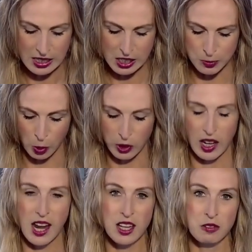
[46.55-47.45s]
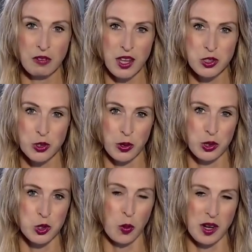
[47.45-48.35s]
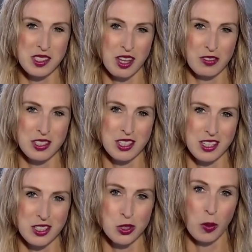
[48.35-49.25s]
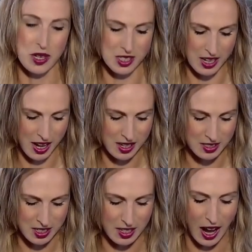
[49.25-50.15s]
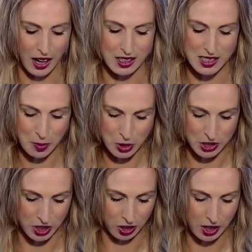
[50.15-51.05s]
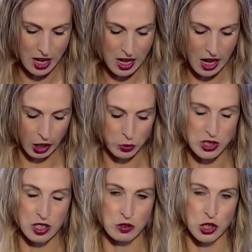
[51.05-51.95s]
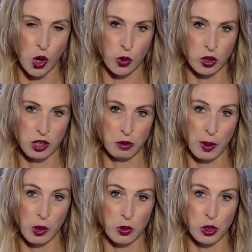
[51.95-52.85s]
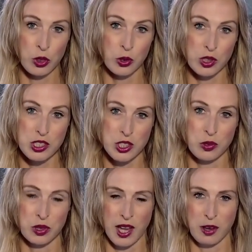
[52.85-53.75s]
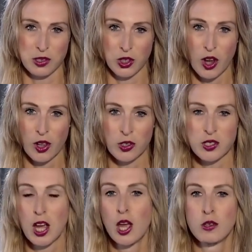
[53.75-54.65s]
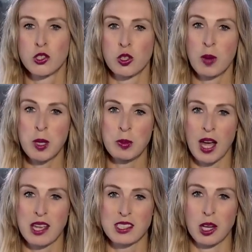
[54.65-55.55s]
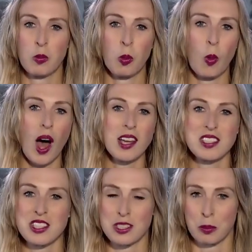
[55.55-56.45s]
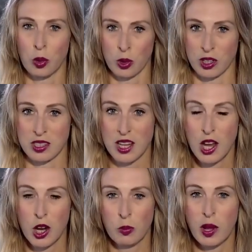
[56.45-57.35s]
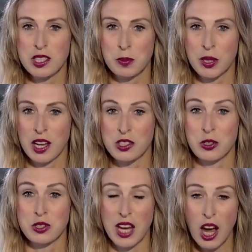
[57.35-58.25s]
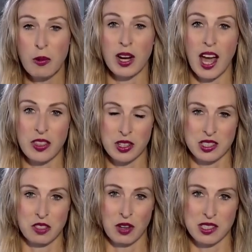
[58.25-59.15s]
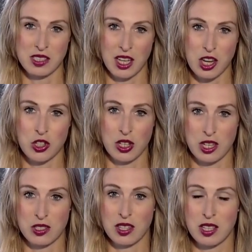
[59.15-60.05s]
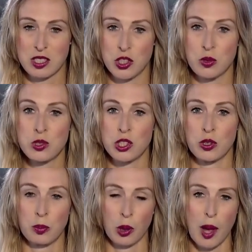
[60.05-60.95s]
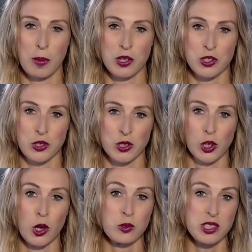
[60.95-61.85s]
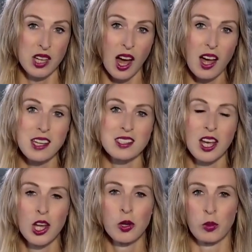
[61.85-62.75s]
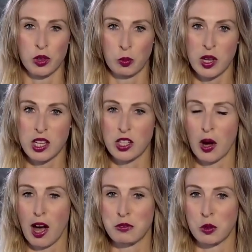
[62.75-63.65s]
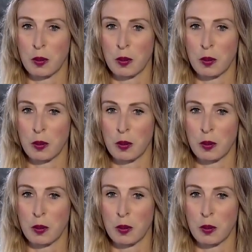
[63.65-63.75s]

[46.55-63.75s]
he spoke at eight events during the 2017 2018 academic year and received a total of about $32,000. So you might be asking, well, why is this important? Well, it's because there's now an ethics investigation into this due to the prime minister's close ties with we. You have to